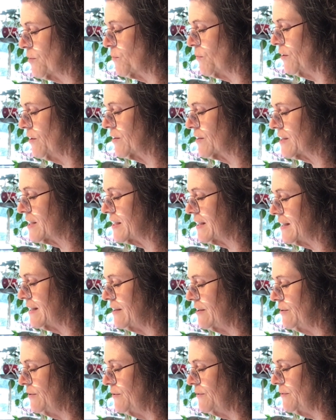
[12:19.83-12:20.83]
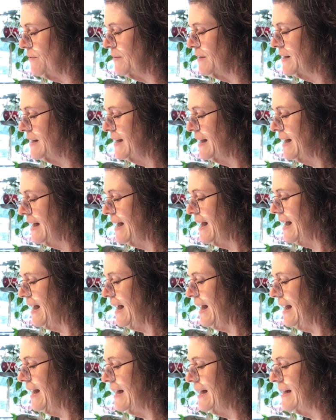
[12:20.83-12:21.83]
work to do,
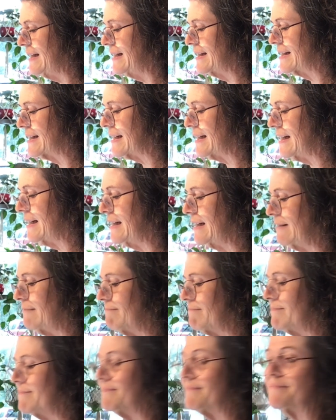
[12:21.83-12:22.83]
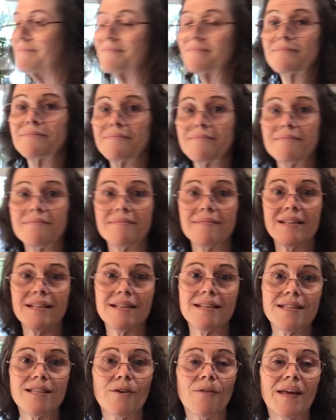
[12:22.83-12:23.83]
and
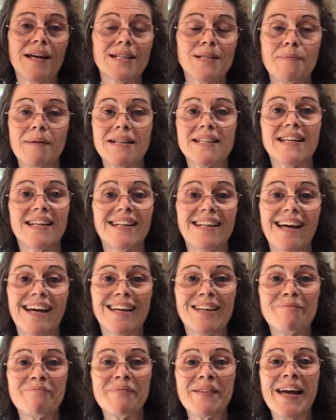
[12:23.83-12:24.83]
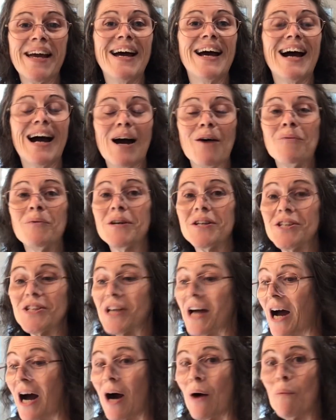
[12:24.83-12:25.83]
so that's my Sunday. I wish
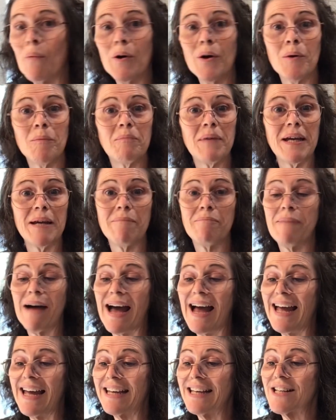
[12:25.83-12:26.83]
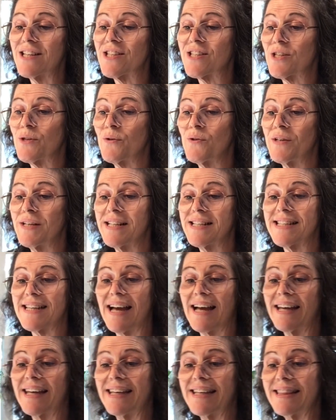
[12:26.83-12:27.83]
I will be back as soon as
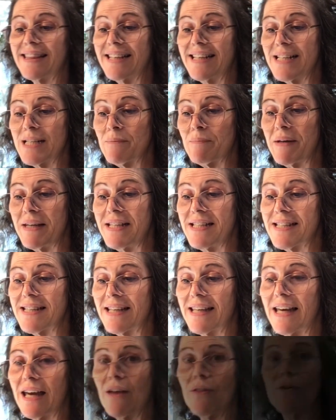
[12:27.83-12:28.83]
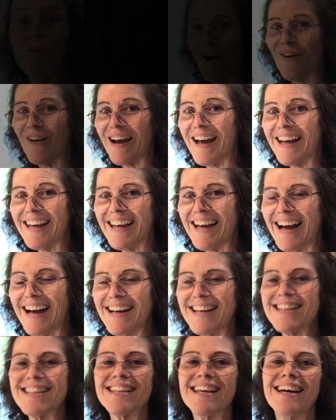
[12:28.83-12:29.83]
I get these pieced together. All right,
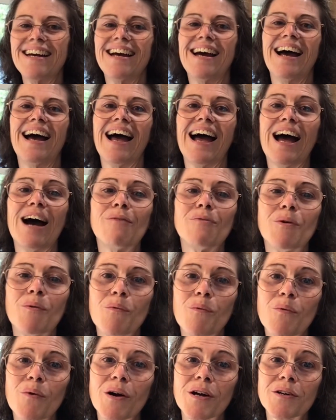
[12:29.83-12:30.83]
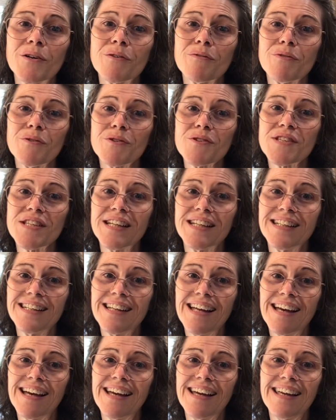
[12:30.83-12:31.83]
guys, have a wonderful
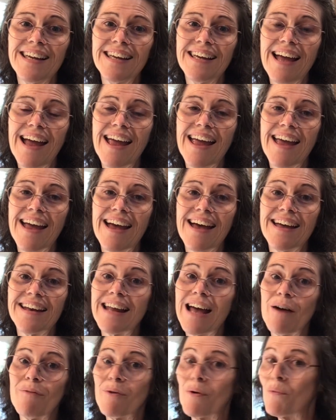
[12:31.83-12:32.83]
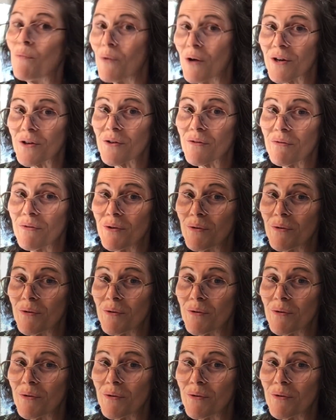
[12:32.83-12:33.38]
Sunday and have a wonderful